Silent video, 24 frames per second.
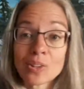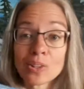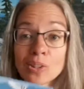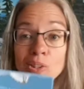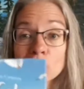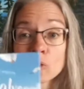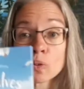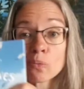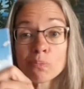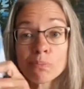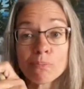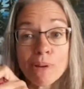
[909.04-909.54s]

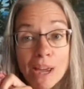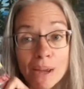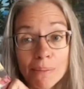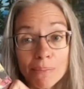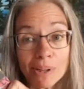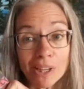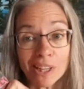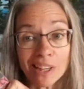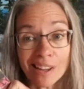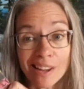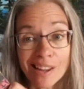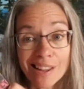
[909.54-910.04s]
So
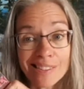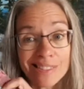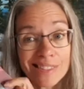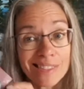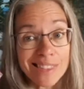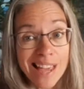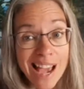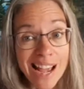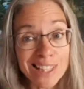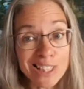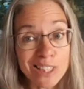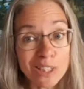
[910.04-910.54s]
maybe
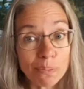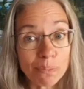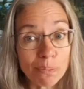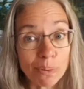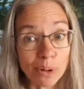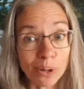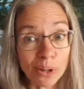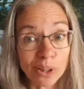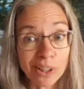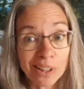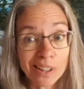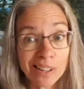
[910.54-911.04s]
that's a
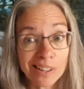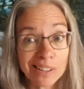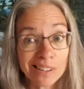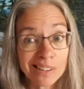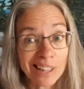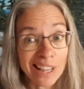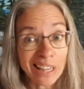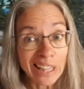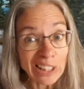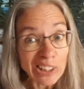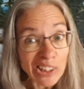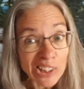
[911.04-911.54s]
book
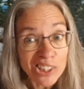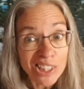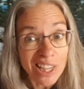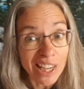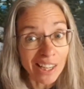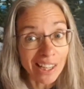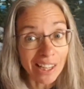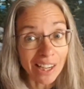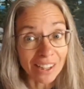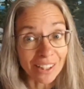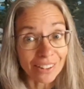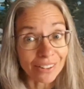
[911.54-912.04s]
that you'll
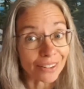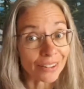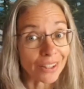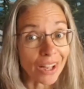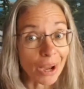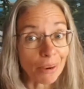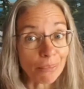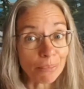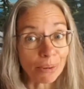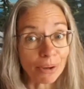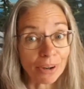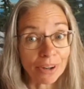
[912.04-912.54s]
take out of the
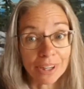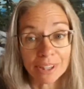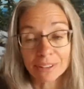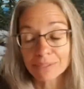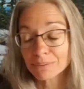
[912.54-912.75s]
library.